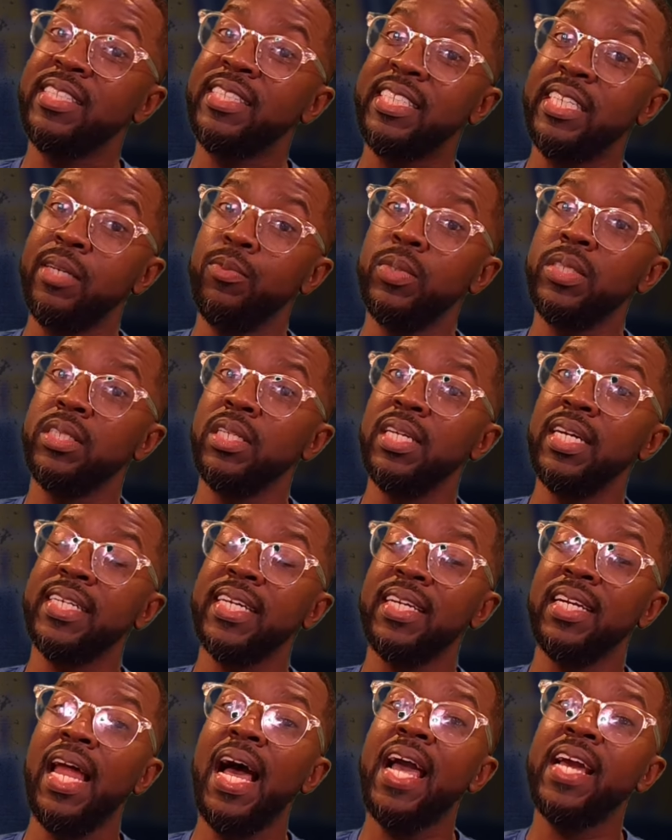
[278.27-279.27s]
she was
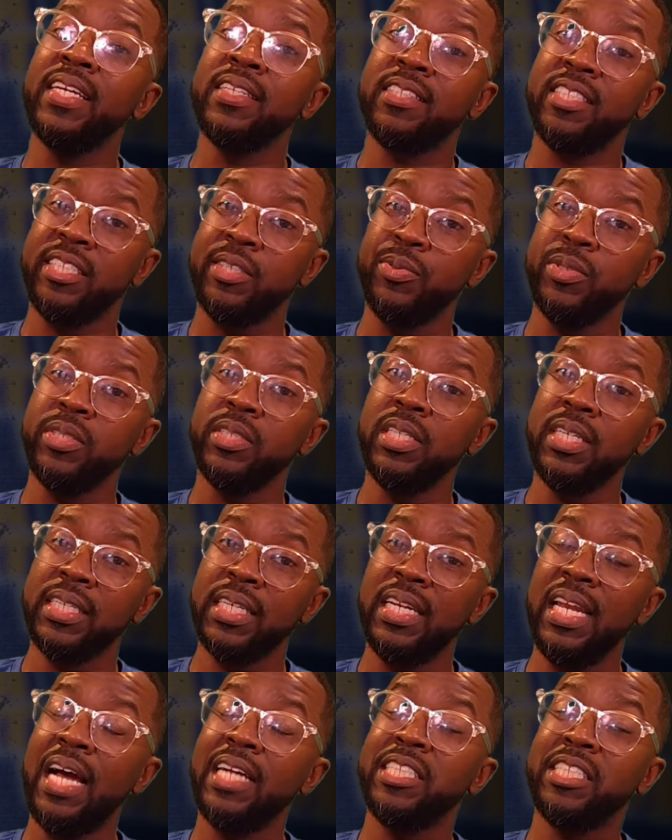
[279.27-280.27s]
looking
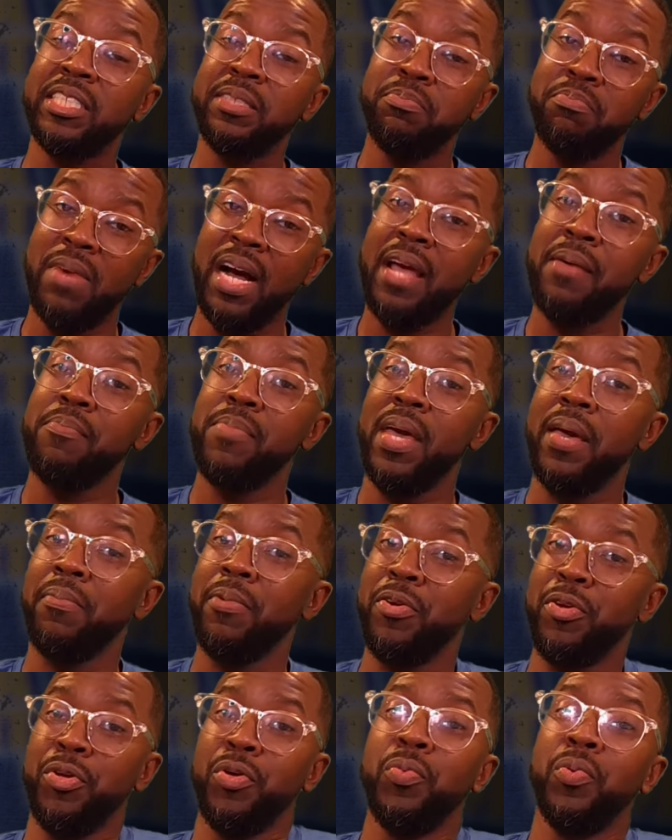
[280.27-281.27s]
like she might be able
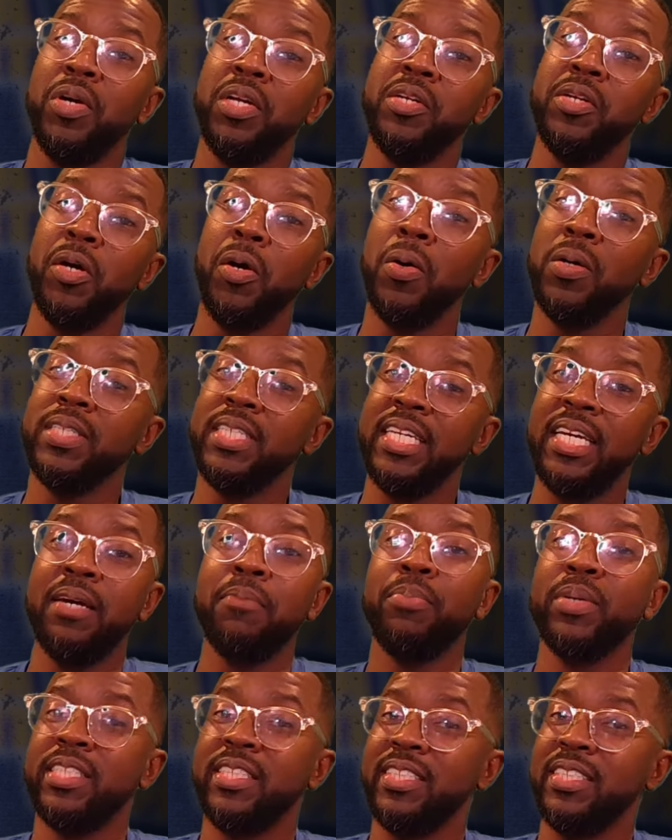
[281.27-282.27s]
to do what Noah did,
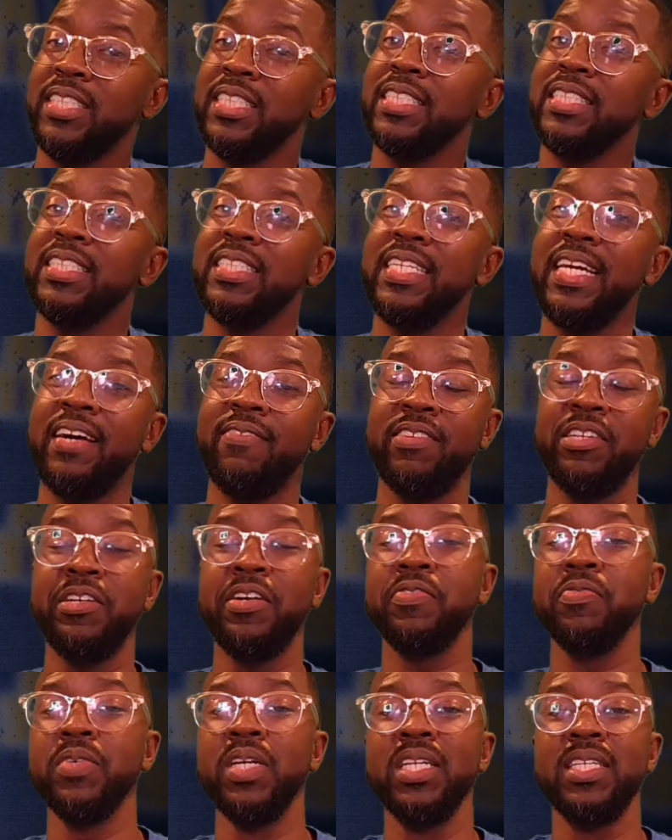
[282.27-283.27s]
but she just didn't have
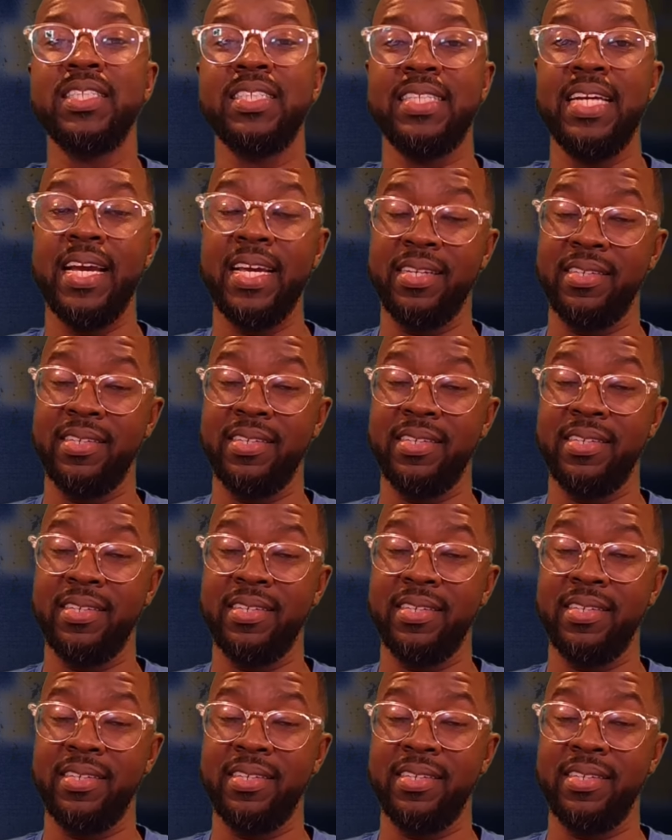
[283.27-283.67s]
enough real estate